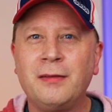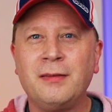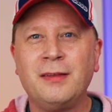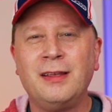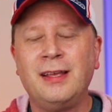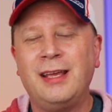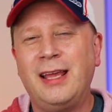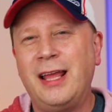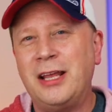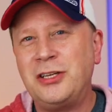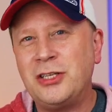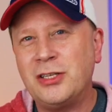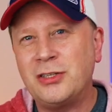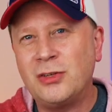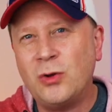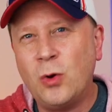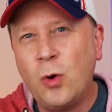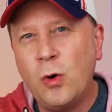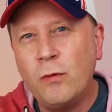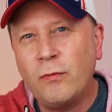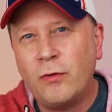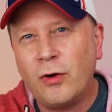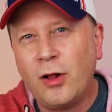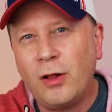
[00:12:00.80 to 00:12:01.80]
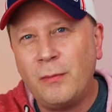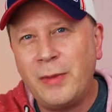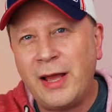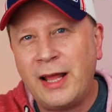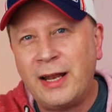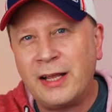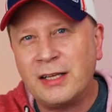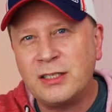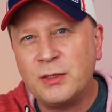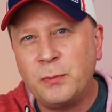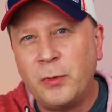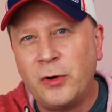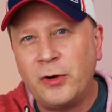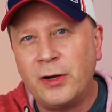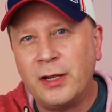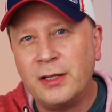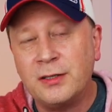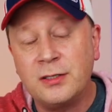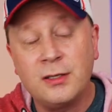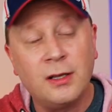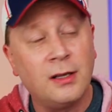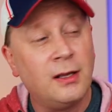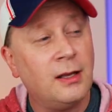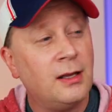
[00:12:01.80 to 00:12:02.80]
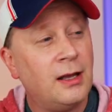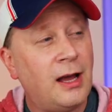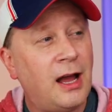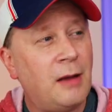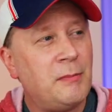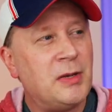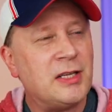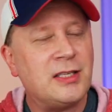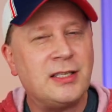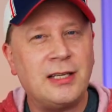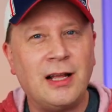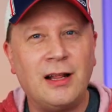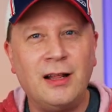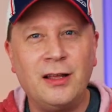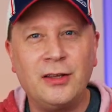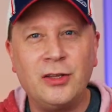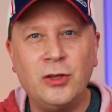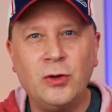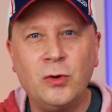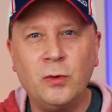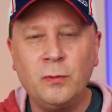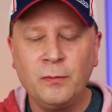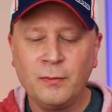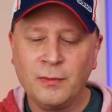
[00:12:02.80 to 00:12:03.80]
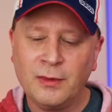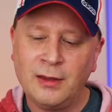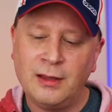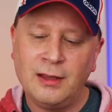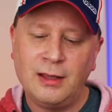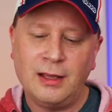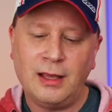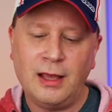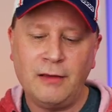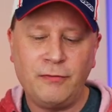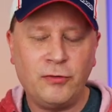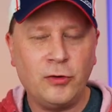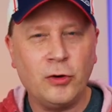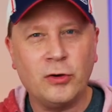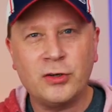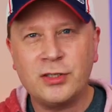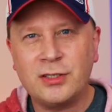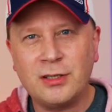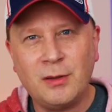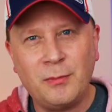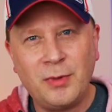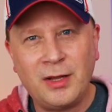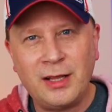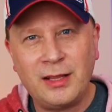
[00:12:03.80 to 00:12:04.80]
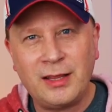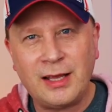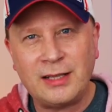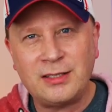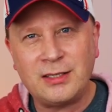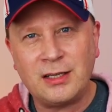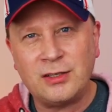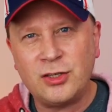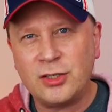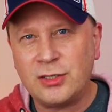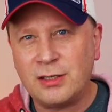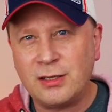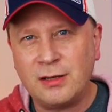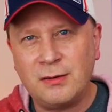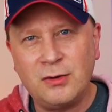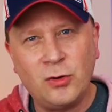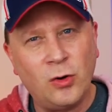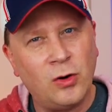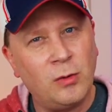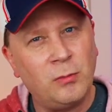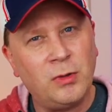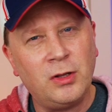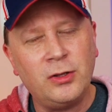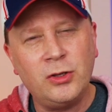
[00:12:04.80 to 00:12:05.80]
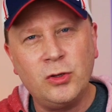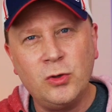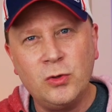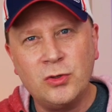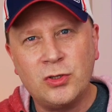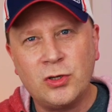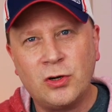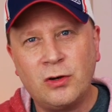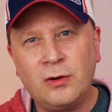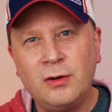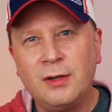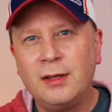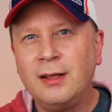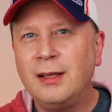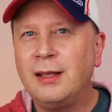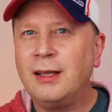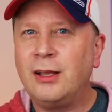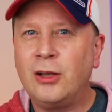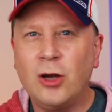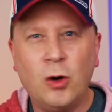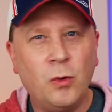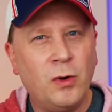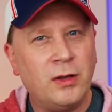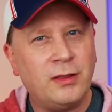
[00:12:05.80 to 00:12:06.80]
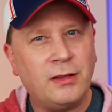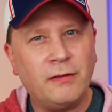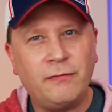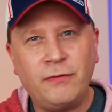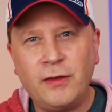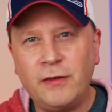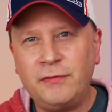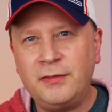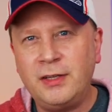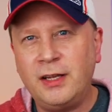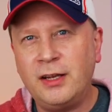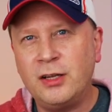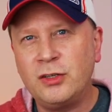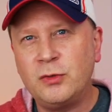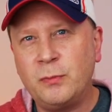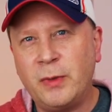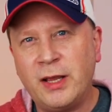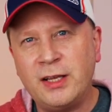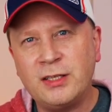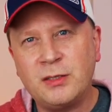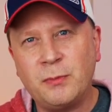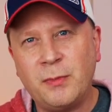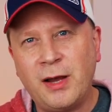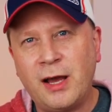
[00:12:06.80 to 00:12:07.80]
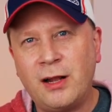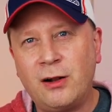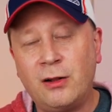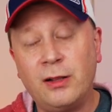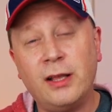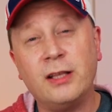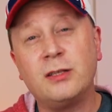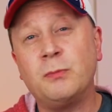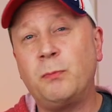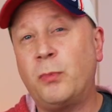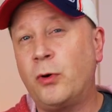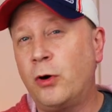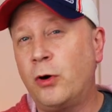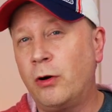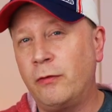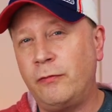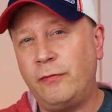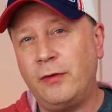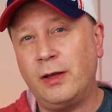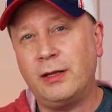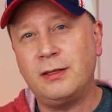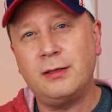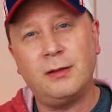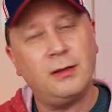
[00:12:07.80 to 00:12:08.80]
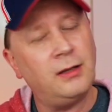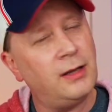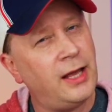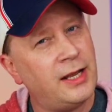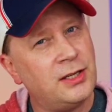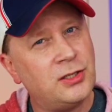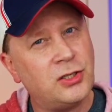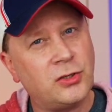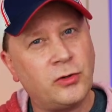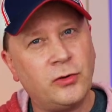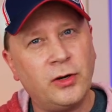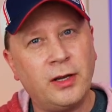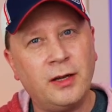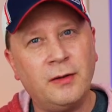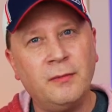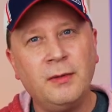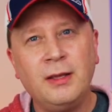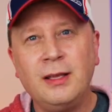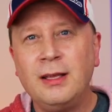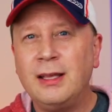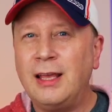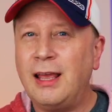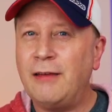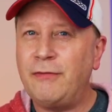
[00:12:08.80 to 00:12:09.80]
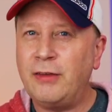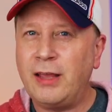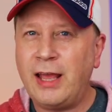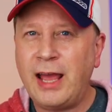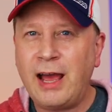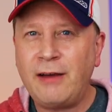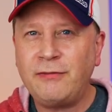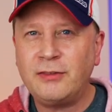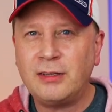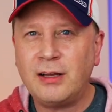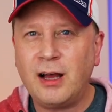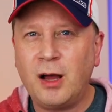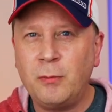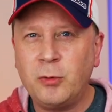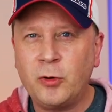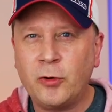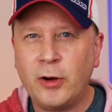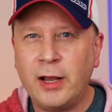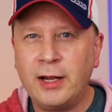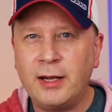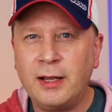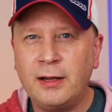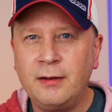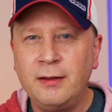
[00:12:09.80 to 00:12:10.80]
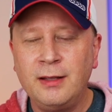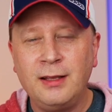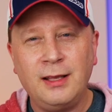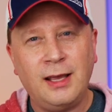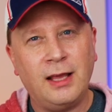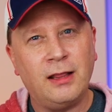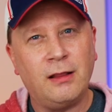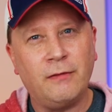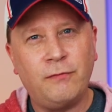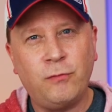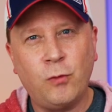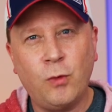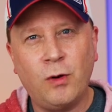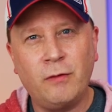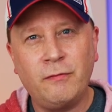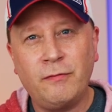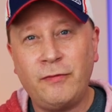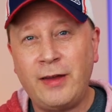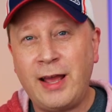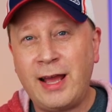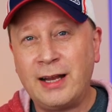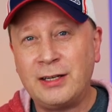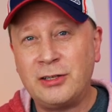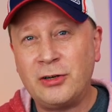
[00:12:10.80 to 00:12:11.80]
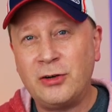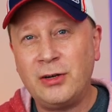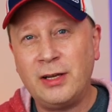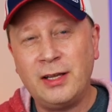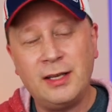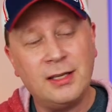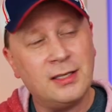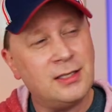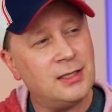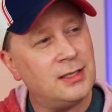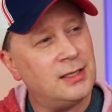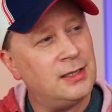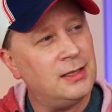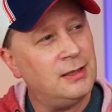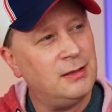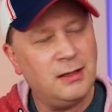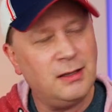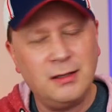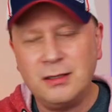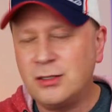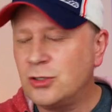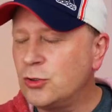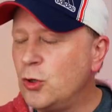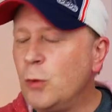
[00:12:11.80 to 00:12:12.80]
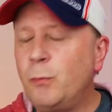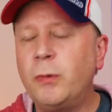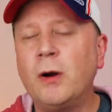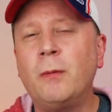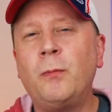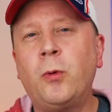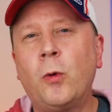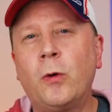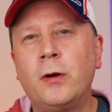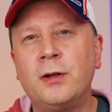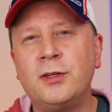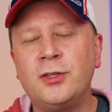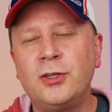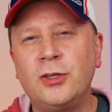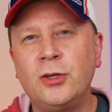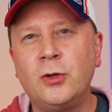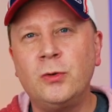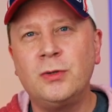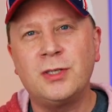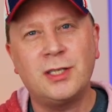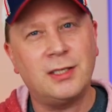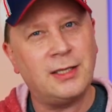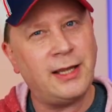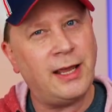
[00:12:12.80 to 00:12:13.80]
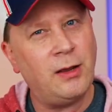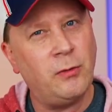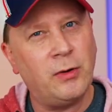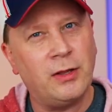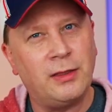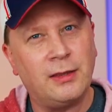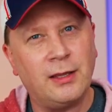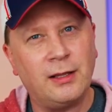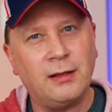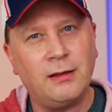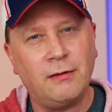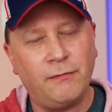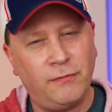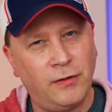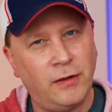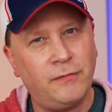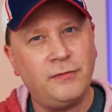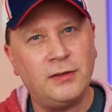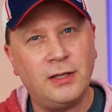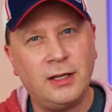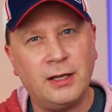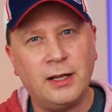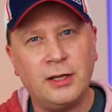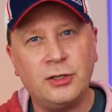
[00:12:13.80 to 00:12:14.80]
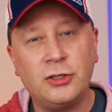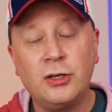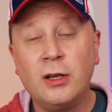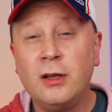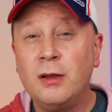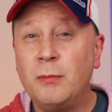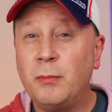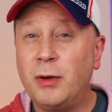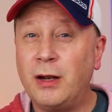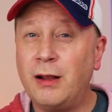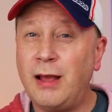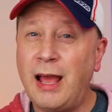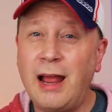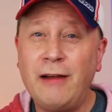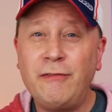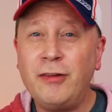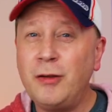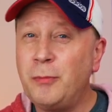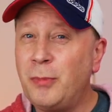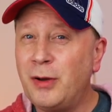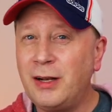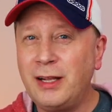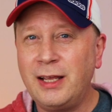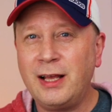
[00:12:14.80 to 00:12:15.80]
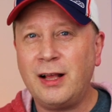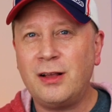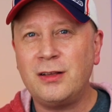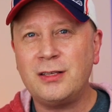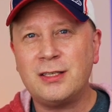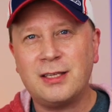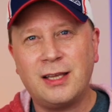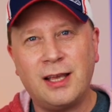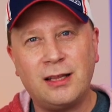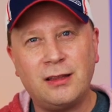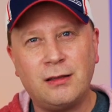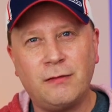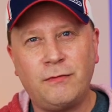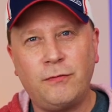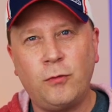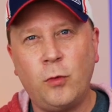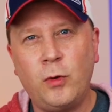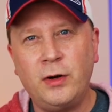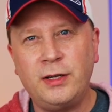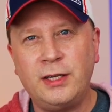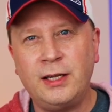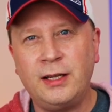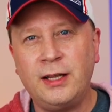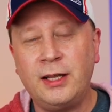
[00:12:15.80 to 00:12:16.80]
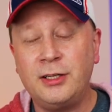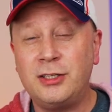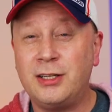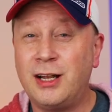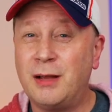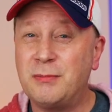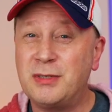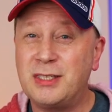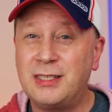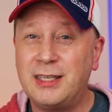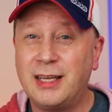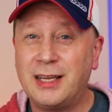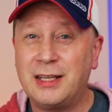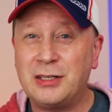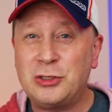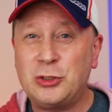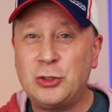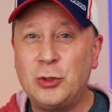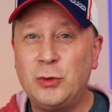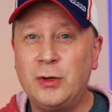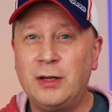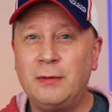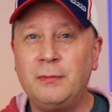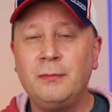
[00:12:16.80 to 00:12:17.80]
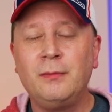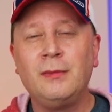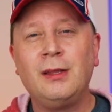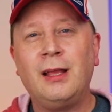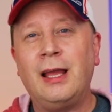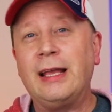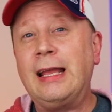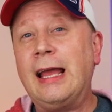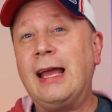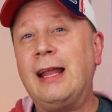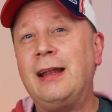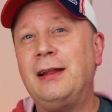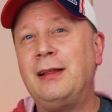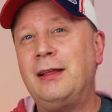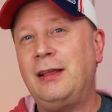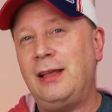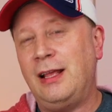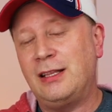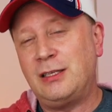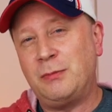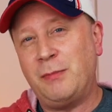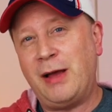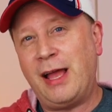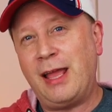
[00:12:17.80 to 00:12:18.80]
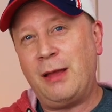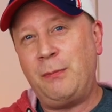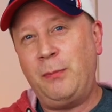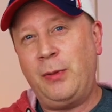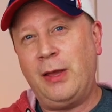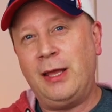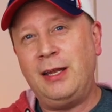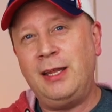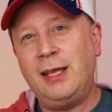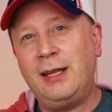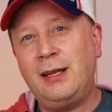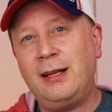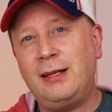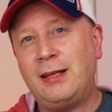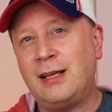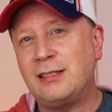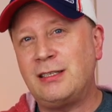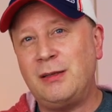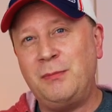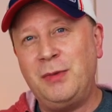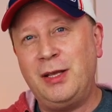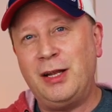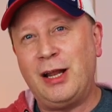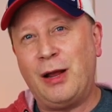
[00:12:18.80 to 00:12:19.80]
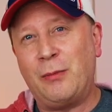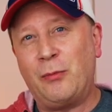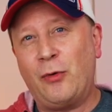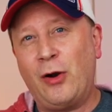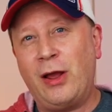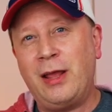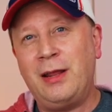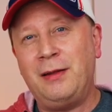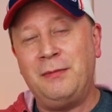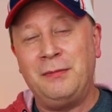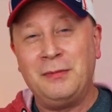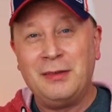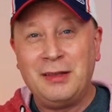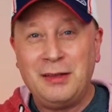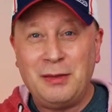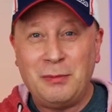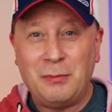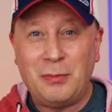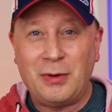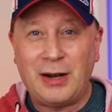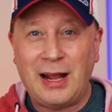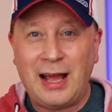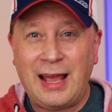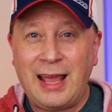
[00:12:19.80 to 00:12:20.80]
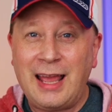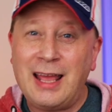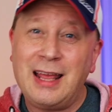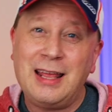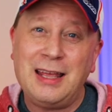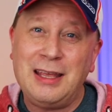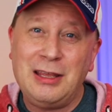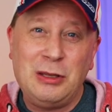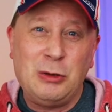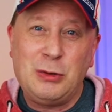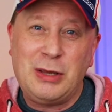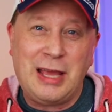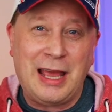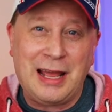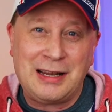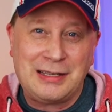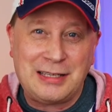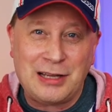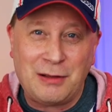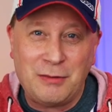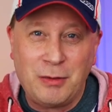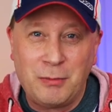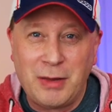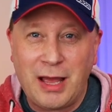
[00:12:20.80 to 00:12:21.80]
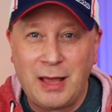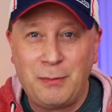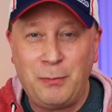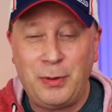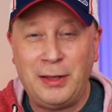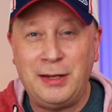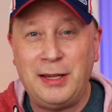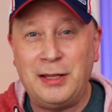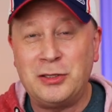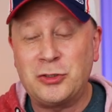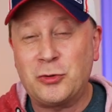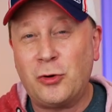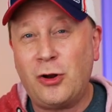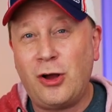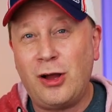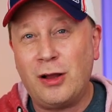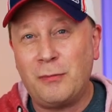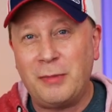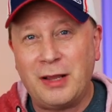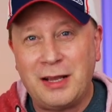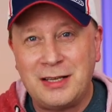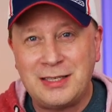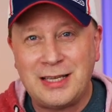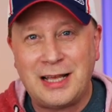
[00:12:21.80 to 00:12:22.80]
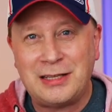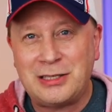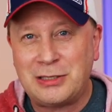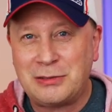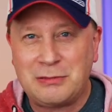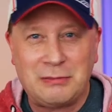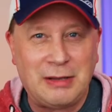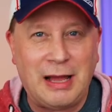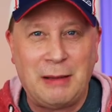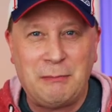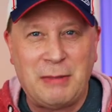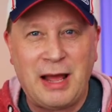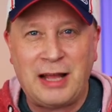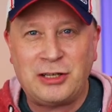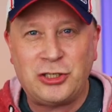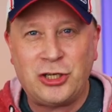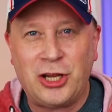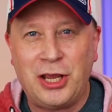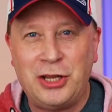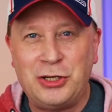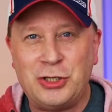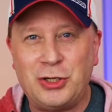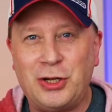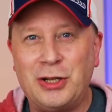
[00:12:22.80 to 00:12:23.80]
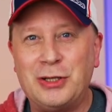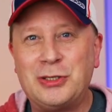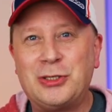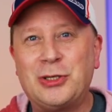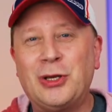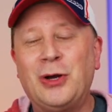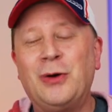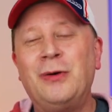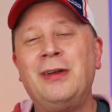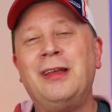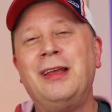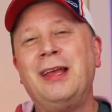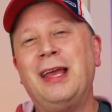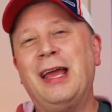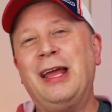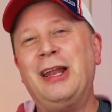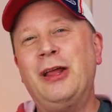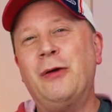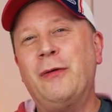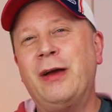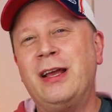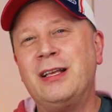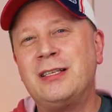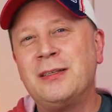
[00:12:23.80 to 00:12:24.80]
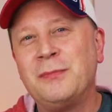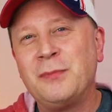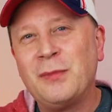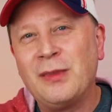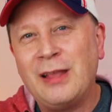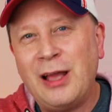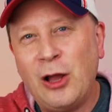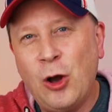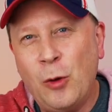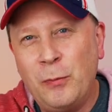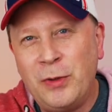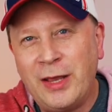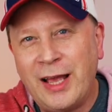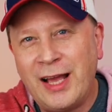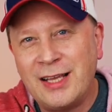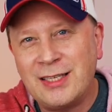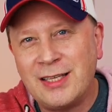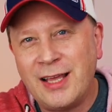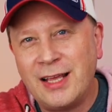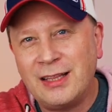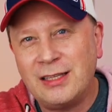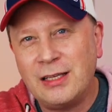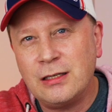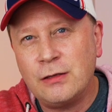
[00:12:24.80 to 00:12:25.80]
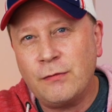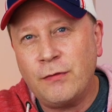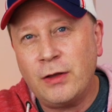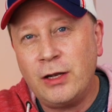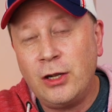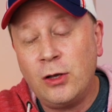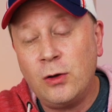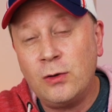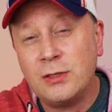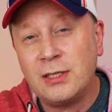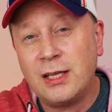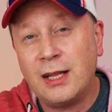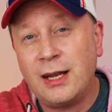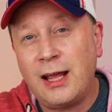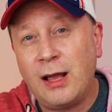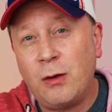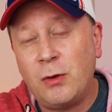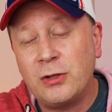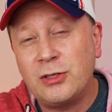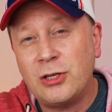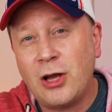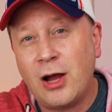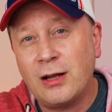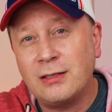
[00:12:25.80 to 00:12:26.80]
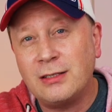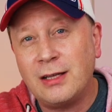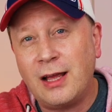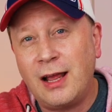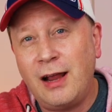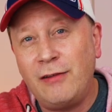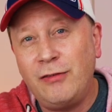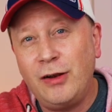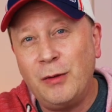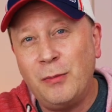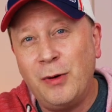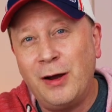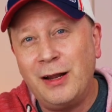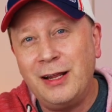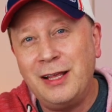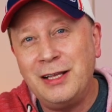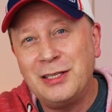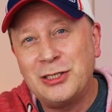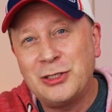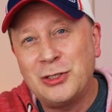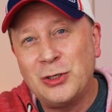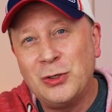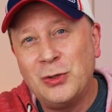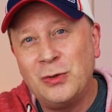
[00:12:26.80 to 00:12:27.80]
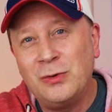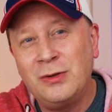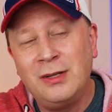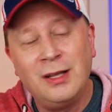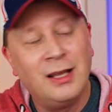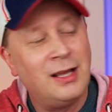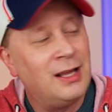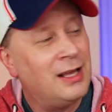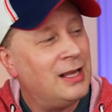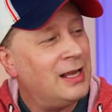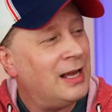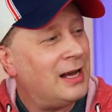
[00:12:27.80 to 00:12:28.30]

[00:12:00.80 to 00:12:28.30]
And it's just an overall bad experience. I'm just telling you, if you're somebody that's a, just a normal user, go with the 15 inch base model. It's perfect. Nice screen. If you have to upgrade it and the form factor is super important to you, stay with it, the 15 inch. But everybody else, get the 14 inch and I'm sticking to it. Again, it's my opinion. It doesn't mean I'm right, but I you can't tell me my opinion's wrong because that's I'm not changing it. So anyways, I hope you guys like these videos and I will talk to everybody soon.